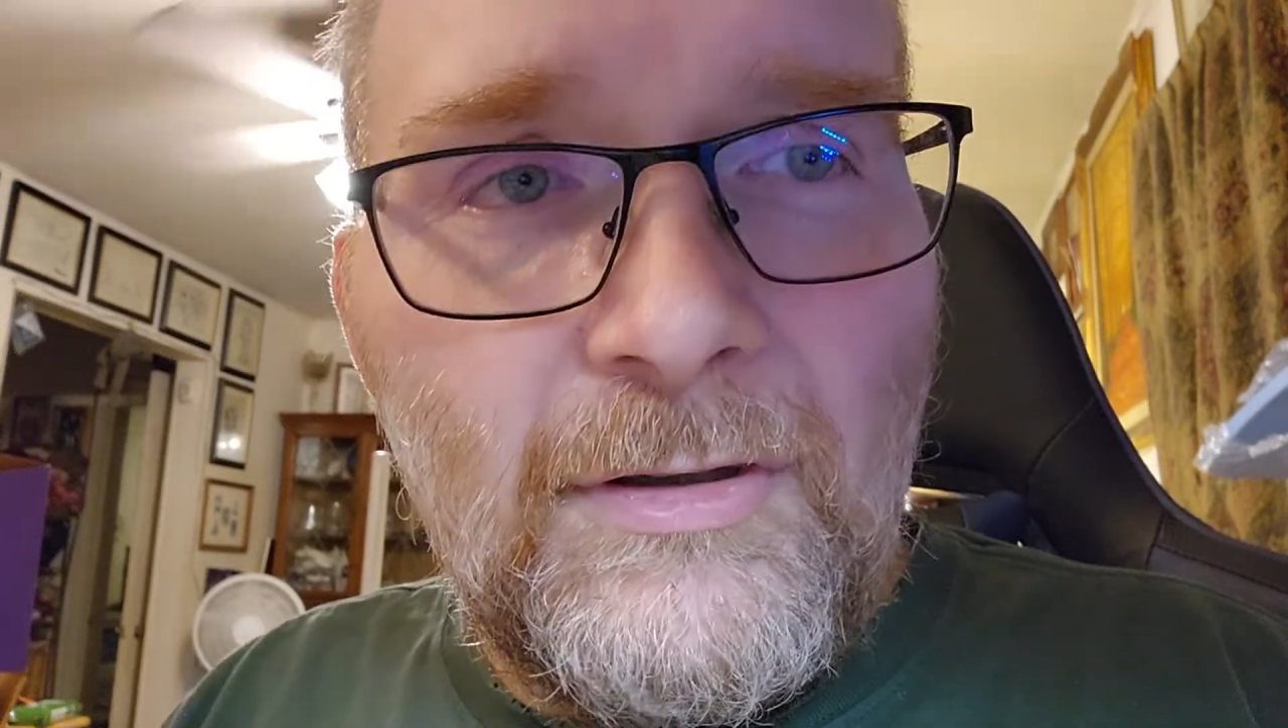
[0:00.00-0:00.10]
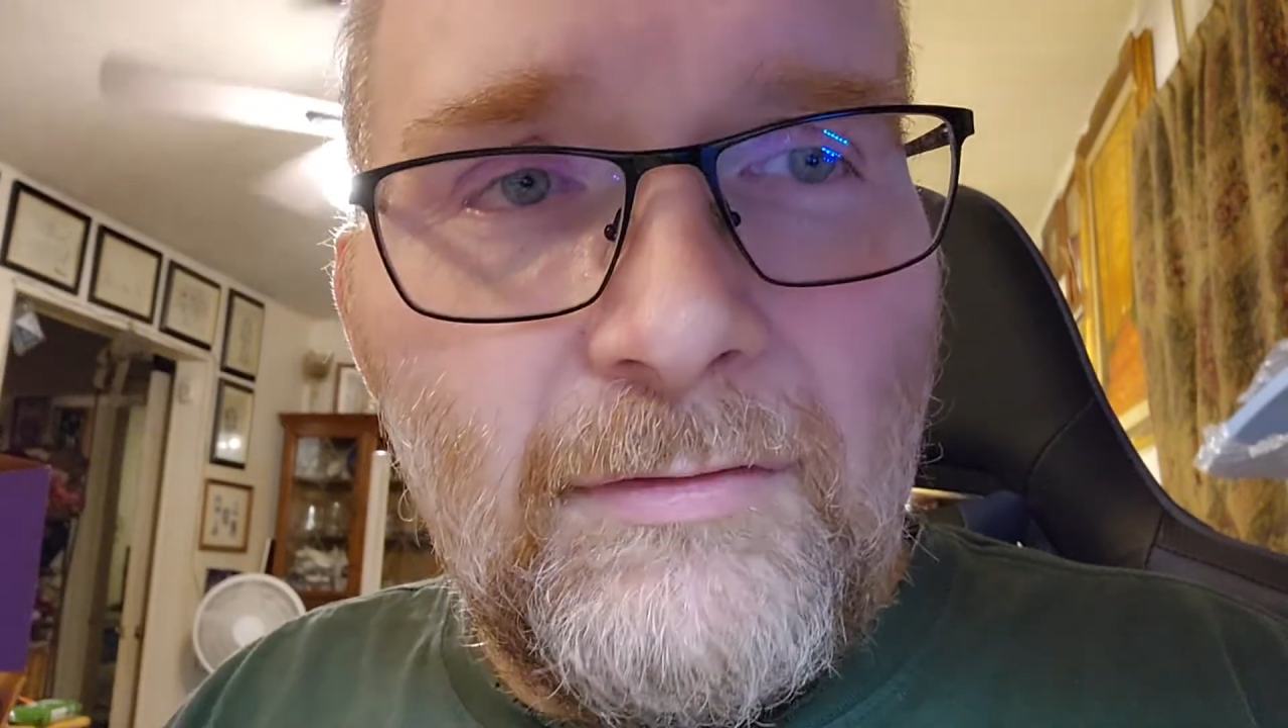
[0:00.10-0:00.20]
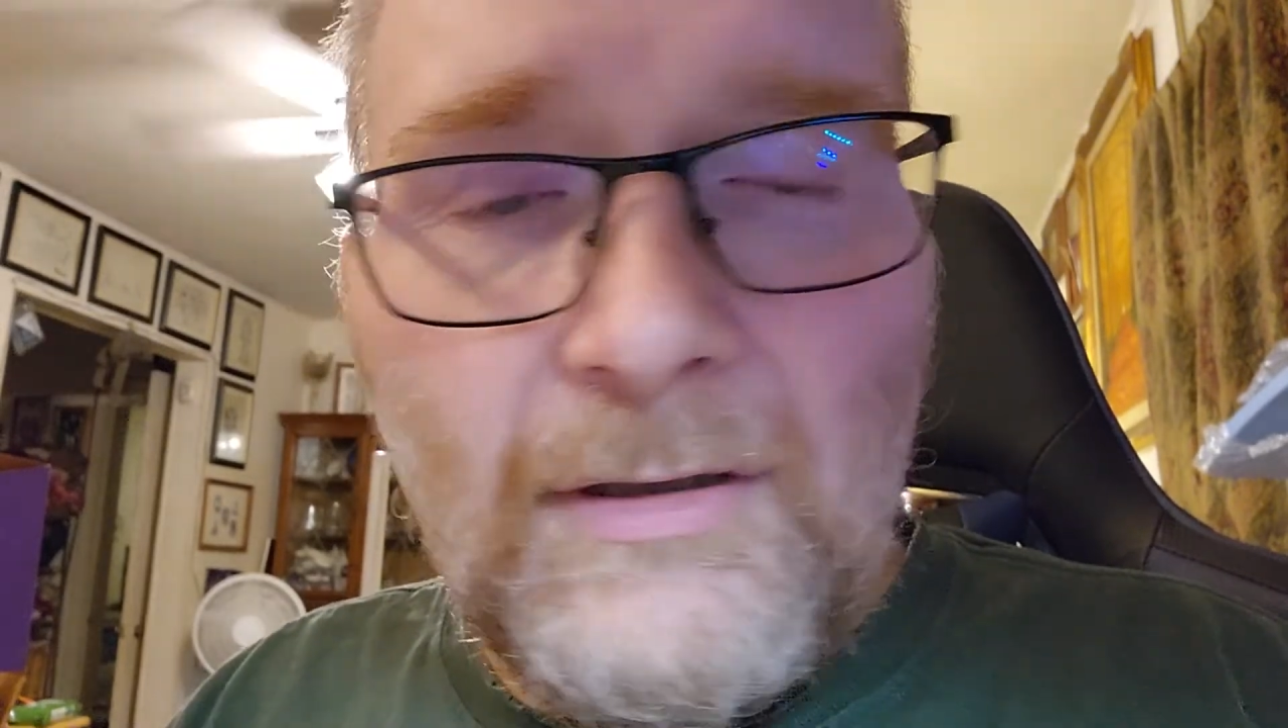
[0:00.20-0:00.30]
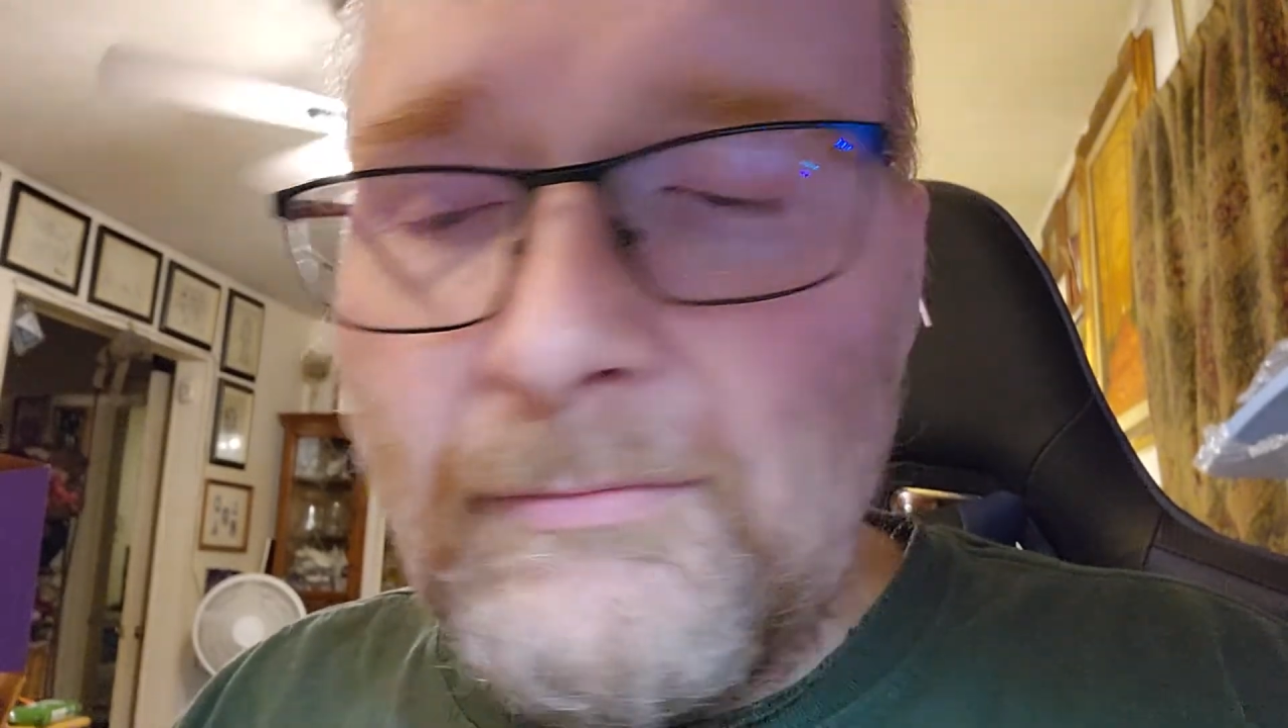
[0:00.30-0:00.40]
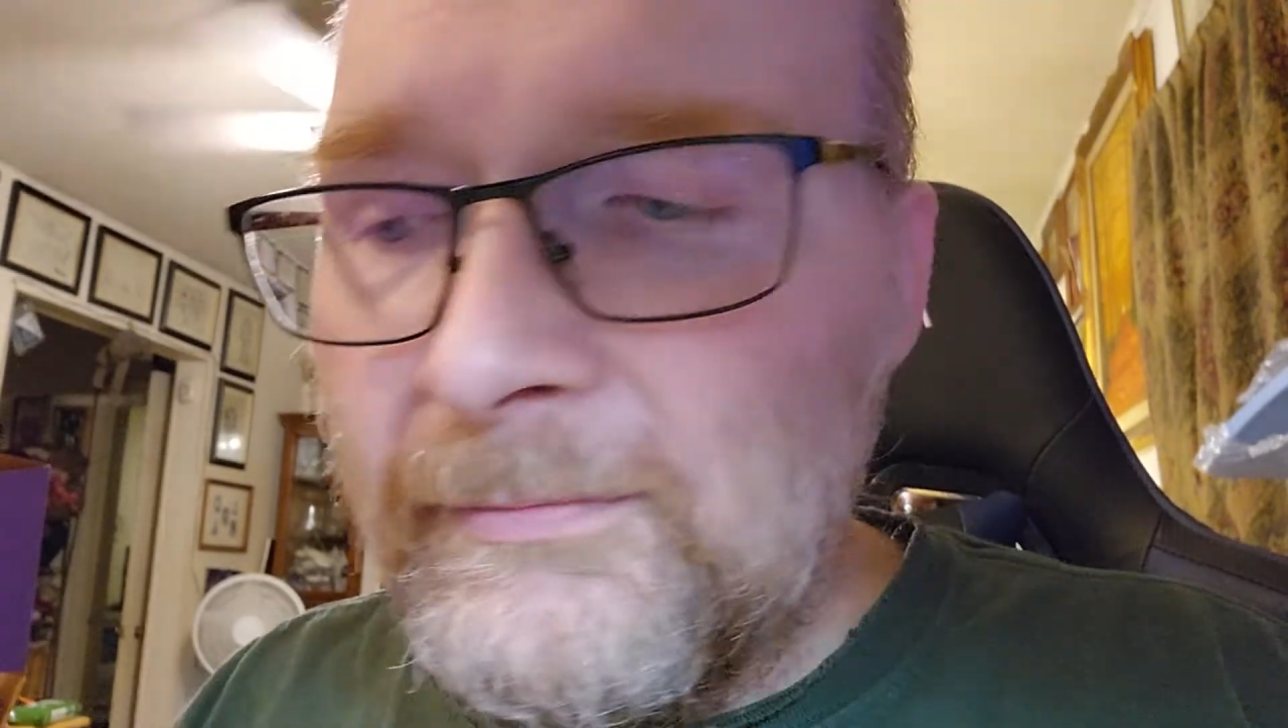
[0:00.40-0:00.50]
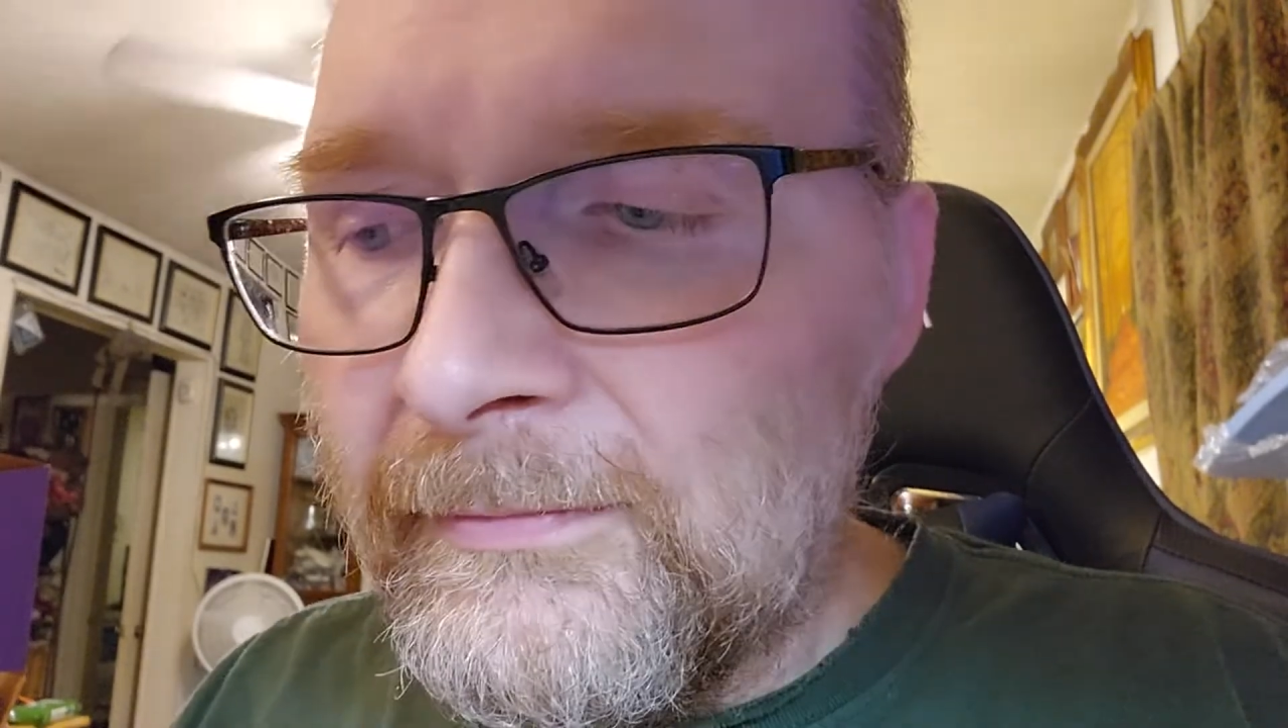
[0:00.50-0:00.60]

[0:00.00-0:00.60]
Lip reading: of you.